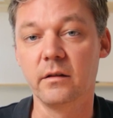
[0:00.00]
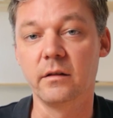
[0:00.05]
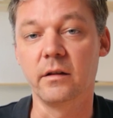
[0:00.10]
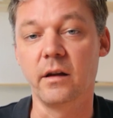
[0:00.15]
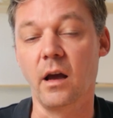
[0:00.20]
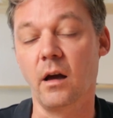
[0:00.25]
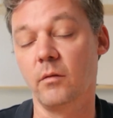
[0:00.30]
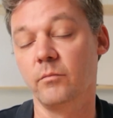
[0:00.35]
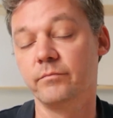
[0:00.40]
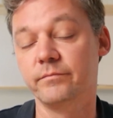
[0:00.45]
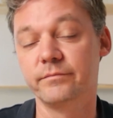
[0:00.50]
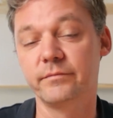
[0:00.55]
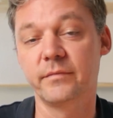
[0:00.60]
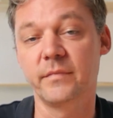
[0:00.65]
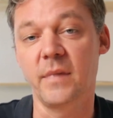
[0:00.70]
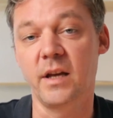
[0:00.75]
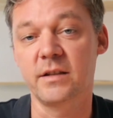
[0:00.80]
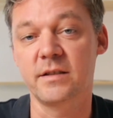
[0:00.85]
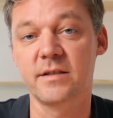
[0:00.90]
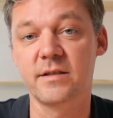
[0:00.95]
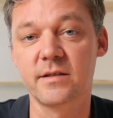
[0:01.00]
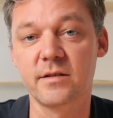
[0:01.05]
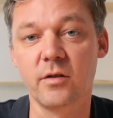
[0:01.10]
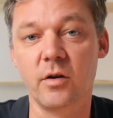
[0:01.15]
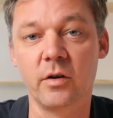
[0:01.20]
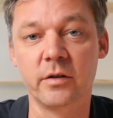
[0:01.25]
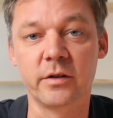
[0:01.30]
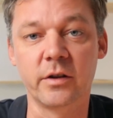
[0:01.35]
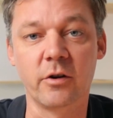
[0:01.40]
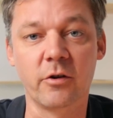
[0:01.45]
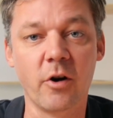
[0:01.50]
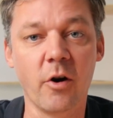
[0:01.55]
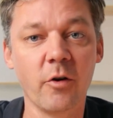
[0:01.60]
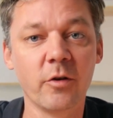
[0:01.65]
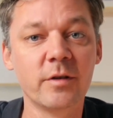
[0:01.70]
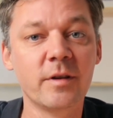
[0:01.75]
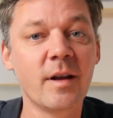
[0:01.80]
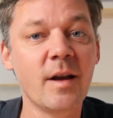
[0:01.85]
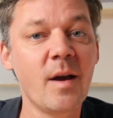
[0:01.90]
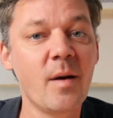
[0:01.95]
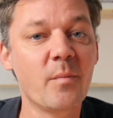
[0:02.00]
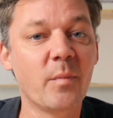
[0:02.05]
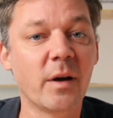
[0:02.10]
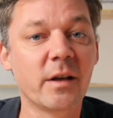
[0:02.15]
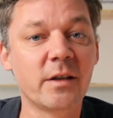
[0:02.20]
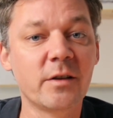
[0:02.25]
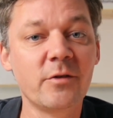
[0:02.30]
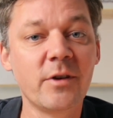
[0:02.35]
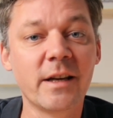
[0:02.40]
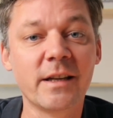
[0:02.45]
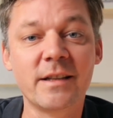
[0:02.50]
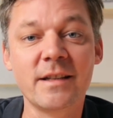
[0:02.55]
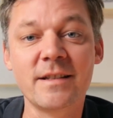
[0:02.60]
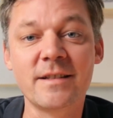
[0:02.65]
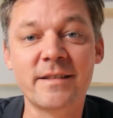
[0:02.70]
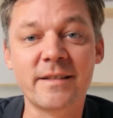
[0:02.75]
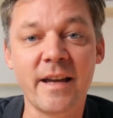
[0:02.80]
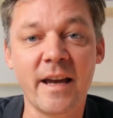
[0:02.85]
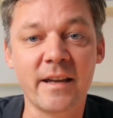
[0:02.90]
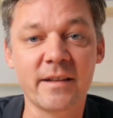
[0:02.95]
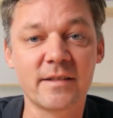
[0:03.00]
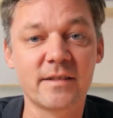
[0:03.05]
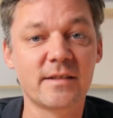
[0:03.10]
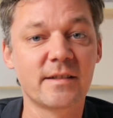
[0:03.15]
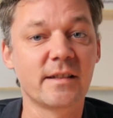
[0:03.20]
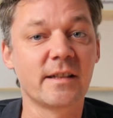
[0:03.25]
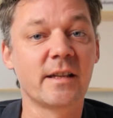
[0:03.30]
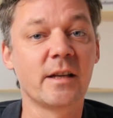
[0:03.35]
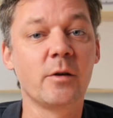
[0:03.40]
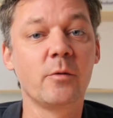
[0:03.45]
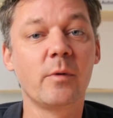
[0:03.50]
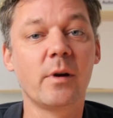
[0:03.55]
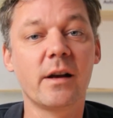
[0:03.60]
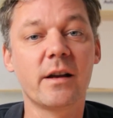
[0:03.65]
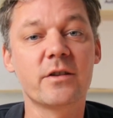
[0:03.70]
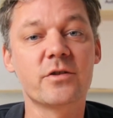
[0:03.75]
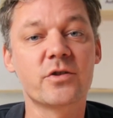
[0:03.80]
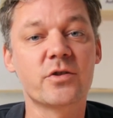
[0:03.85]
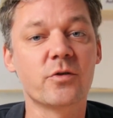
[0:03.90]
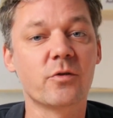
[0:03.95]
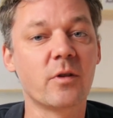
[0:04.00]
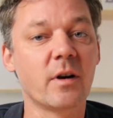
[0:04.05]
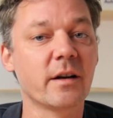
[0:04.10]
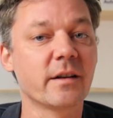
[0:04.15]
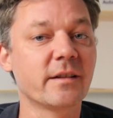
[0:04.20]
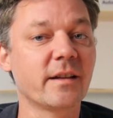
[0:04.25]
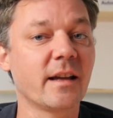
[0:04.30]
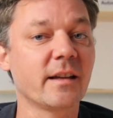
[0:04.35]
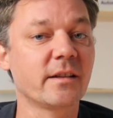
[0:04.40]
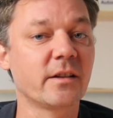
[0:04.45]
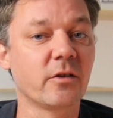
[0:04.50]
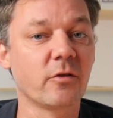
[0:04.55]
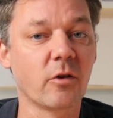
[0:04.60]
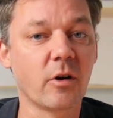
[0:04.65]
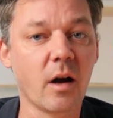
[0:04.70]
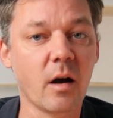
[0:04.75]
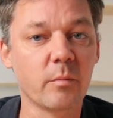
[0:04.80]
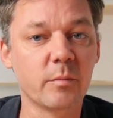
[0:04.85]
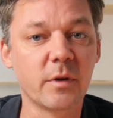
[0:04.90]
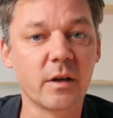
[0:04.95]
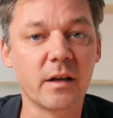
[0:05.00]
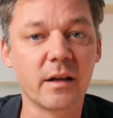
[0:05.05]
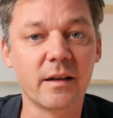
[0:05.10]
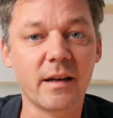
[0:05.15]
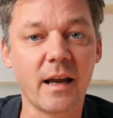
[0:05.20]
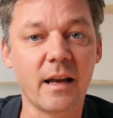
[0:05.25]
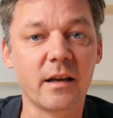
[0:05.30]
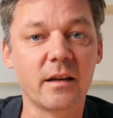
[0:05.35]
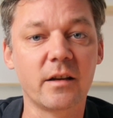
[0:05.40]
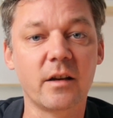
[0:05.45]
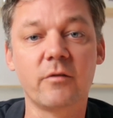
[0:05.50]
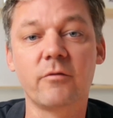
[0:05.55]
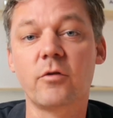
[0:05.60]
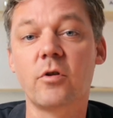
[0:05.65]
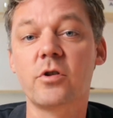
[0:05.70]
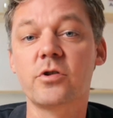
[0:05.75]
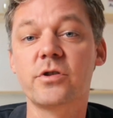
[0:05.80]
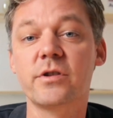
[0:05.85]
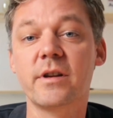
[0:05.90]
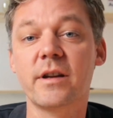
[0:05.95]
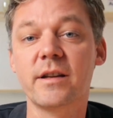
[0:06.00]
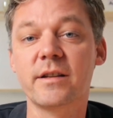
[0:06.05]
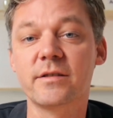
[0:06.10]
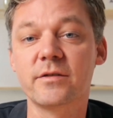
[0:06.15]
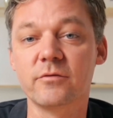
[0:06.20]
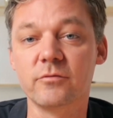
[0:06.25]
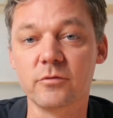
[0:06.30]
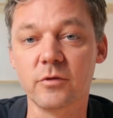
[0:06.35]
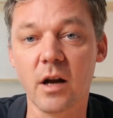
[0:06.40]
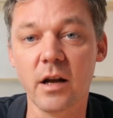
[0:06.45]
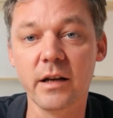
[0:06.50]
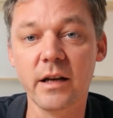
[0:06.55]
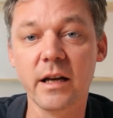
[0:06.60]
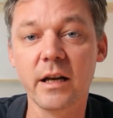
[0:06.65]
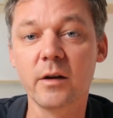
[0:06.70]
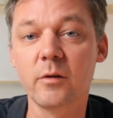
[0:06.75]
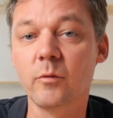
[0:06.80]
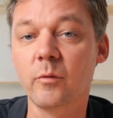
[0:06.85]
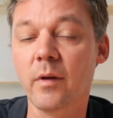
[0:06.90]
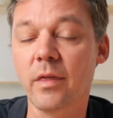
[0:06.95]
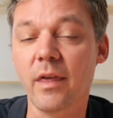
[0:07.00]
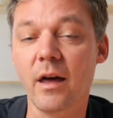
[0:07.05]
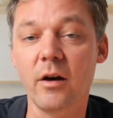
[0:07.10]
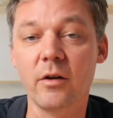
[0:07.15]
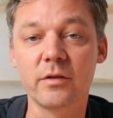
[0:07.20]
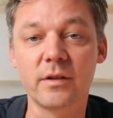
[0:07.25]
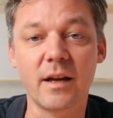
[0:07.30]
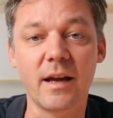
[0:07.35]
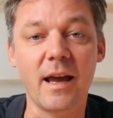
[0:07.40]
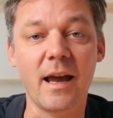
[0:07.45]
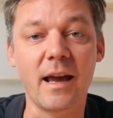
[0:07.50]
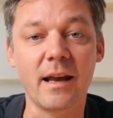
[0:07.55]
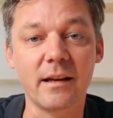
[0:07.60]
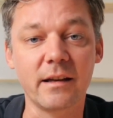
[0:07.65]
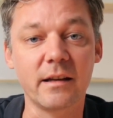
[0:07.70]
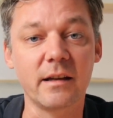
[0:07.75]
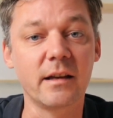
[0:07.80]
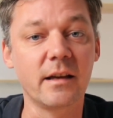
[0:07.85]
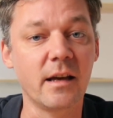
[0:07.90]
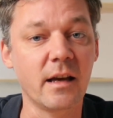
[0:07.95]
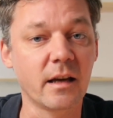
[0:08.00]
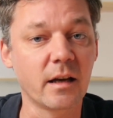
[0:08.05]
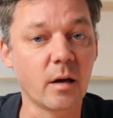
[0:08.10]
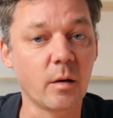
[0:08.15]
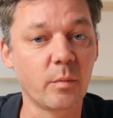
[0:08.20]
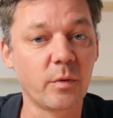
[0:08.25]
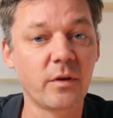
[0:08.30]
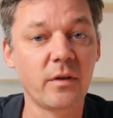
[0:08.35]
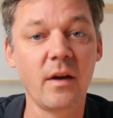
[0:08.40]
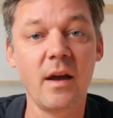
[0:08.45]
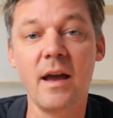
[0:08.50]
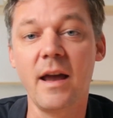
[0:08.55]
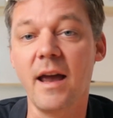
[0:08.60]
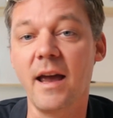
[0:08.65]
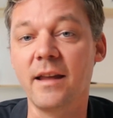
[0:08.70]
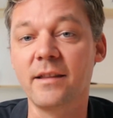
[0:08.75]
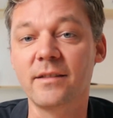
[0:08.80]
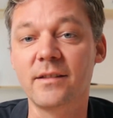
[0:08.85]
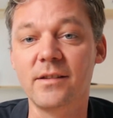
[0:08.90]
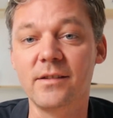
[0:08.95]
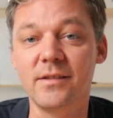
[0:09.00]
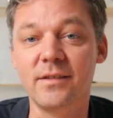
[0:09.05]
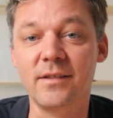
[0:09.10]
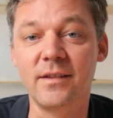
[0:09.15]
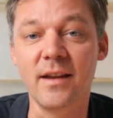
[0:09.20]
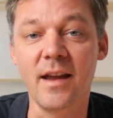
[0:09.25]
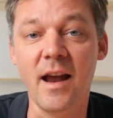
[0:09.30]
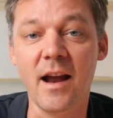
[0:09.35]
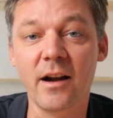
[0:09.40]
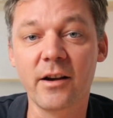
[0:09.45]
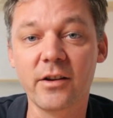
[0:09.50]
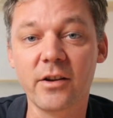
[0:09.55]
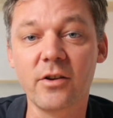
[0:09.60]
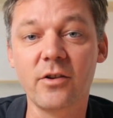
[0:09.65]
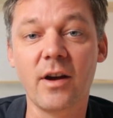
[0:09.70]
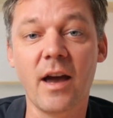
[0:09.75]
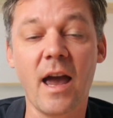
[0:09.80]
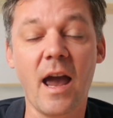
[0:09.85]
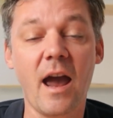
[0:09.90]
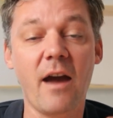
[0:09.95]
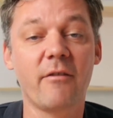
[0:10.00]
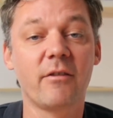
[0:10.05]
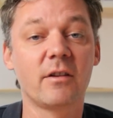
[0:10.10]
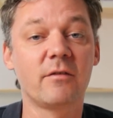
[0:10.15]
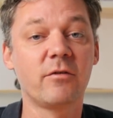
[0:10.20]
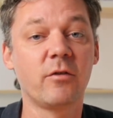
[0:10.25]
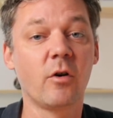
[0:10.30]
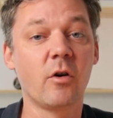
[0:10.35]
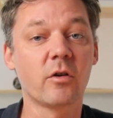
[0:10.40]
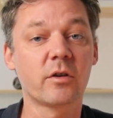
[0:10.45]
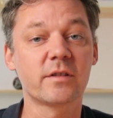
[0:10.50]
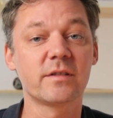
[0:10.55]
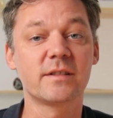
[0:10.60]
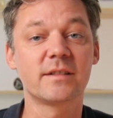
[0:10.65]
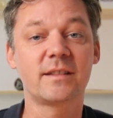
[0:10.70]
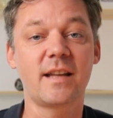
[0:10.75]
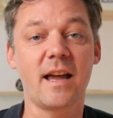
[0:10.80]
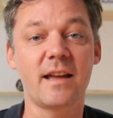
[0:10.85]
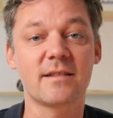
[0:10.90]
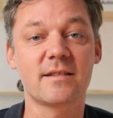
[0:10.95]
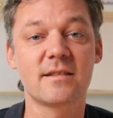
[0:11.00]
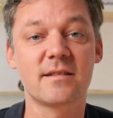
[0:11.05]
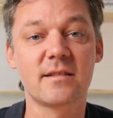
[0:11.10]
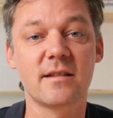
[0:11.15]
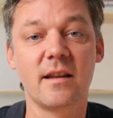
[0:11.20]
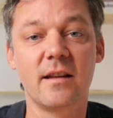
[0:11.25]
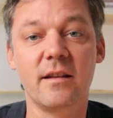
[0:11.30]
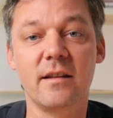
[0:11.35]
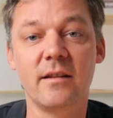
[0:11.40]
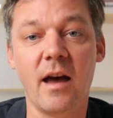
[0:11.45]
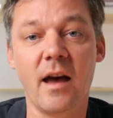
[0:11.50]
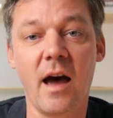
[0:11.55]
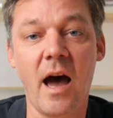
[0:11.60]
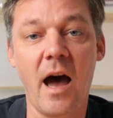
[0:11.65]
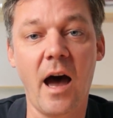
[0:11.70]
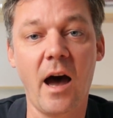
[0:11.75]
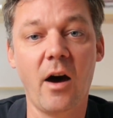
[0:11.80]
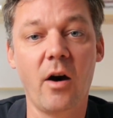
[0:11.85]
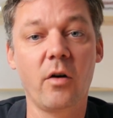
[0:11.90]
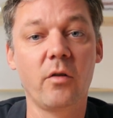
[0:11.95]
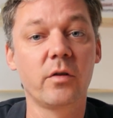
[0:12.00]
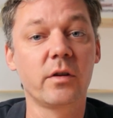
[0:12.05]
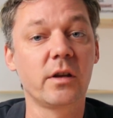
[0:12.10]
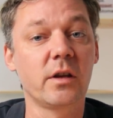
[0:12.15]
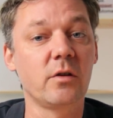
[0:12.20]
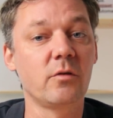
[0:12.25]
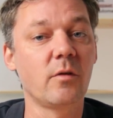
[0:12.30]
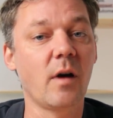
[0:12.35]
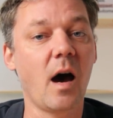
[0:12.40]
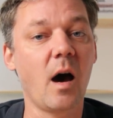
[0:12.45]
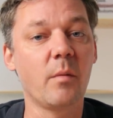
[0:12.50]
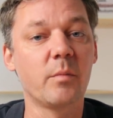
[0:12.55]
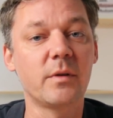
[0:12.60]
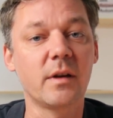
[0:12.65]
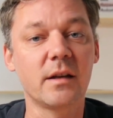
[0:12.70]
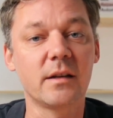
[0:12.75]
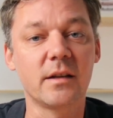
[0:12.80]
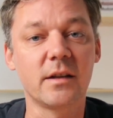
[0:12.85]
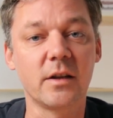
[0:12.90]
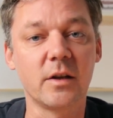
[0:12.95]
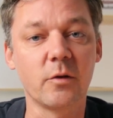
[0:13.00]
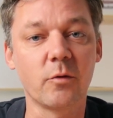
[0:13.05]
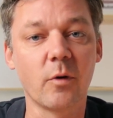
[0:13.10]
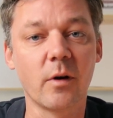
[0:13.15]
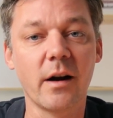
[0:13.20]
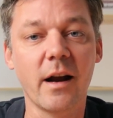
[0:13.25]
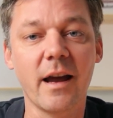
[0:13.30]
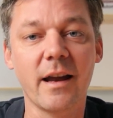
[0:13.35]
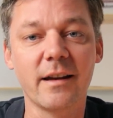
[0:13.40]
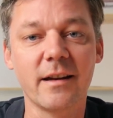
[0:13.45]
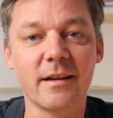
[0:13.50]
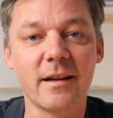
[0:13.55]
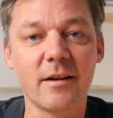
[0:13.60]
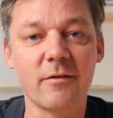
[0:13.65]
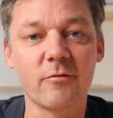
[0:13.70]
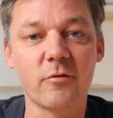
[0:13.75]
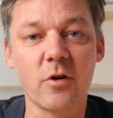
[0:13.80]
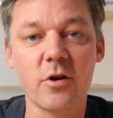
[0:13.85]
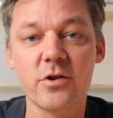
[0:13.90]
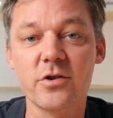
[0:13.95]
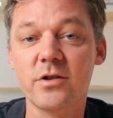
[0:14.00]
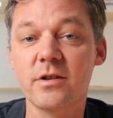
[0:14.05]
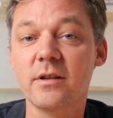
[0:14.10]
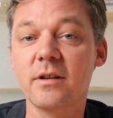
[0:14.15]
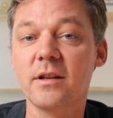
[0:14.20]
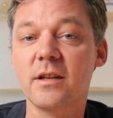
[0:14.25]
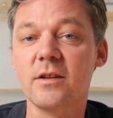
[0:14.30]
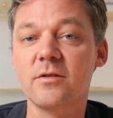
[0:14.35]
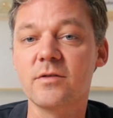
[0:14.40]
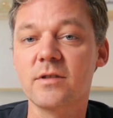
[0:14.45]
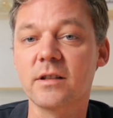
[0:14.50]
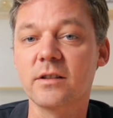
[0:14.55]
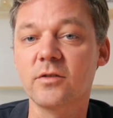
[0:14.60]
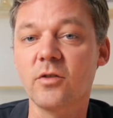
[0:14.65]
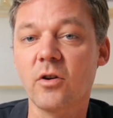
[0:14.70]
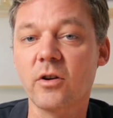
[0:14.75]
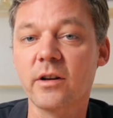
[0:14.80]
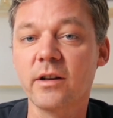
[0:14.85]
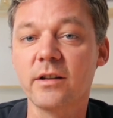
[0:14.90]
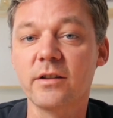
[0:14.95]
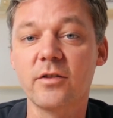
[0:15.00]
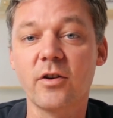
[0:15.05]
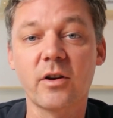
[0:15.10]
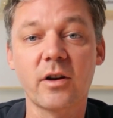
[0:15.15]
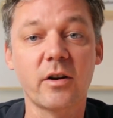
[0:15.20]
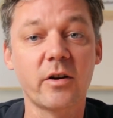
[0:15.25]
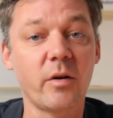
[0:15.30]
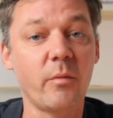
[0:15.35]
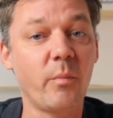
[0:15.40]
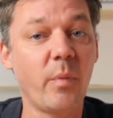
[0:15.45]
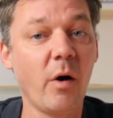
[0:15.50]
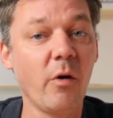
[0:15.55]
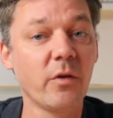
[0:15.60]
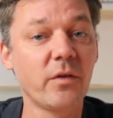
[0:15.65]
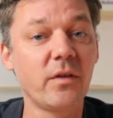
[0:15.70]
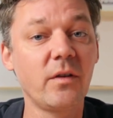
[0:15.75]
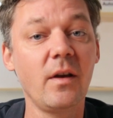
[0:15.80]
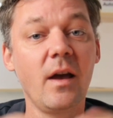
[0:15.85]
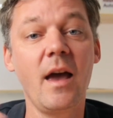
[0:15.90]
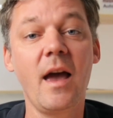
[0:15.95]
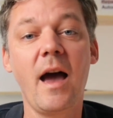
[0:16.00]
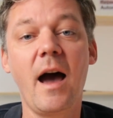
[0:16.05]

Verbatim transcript: Yeah, that's on your own. By doing these tests, you will ensure that your updated n8n version is running without any hiccups. And there you have it, folks. That's how you update your n8n version using Docker and Docker Compose.